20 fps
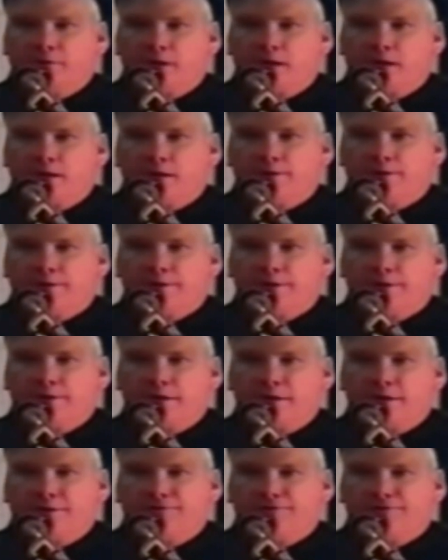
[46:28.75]
to allow the
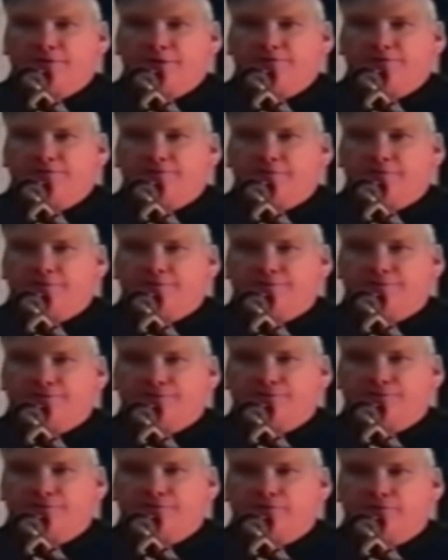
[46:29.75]
United States
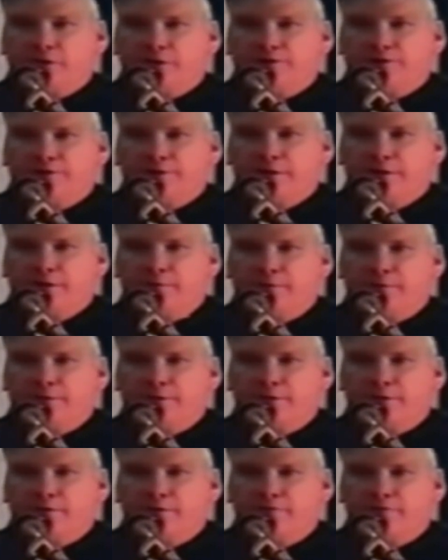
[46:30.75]
officials to talk to them,
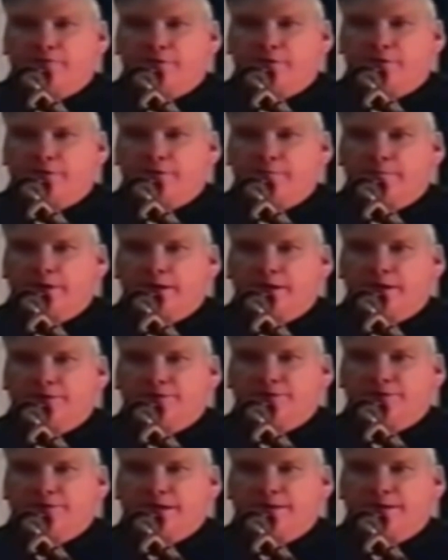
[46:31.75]
and they're in very
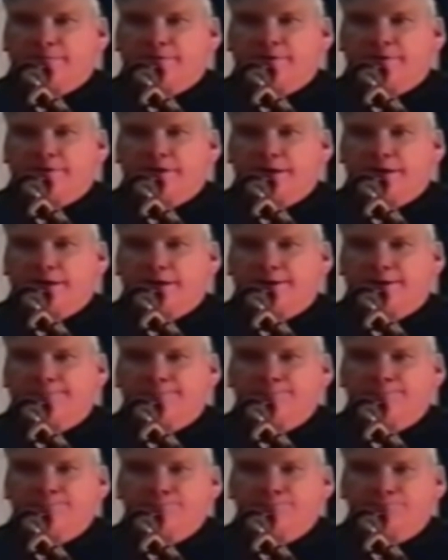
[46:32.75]
bad shape indeed.
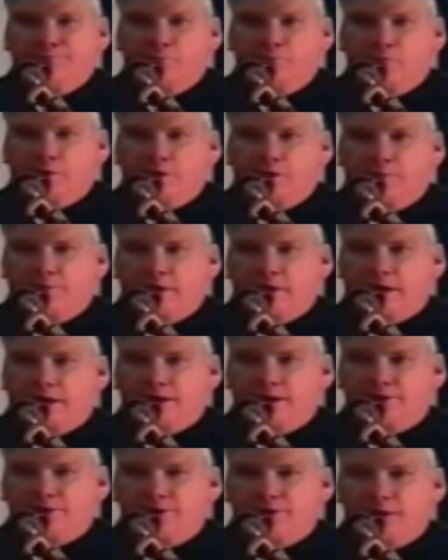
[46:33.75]
One of them
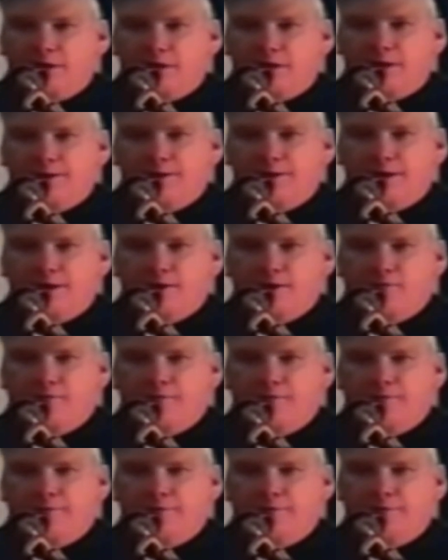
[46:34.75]
can't talk, and the other
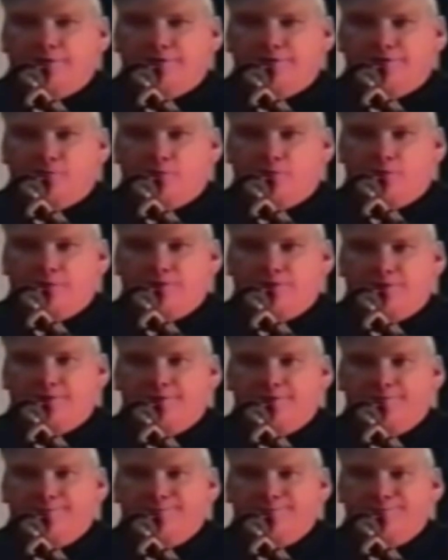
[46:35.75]
one doesn't want
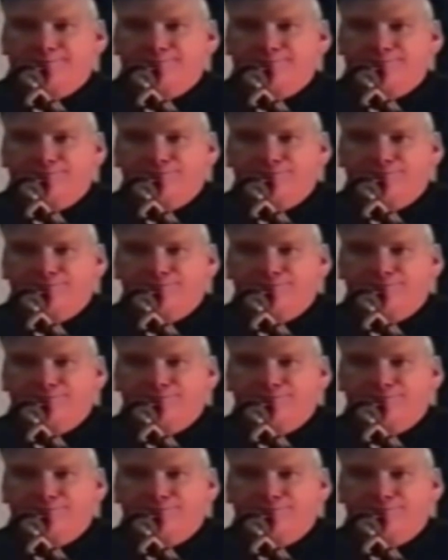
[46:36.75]
to.